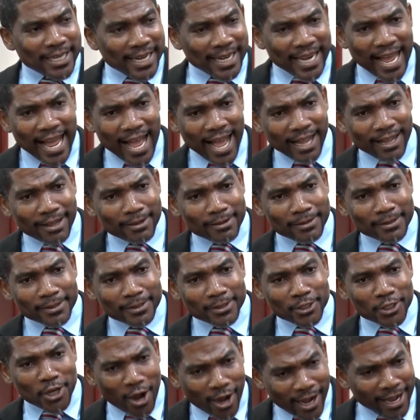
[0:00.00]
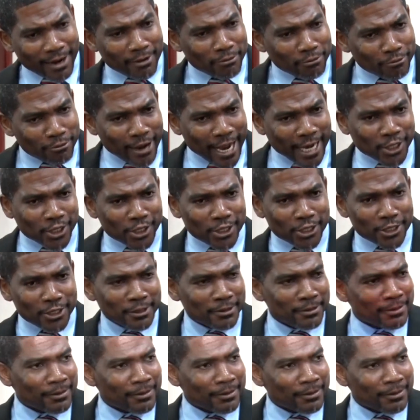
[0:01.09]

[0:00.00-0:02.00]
clerk, young and fresh,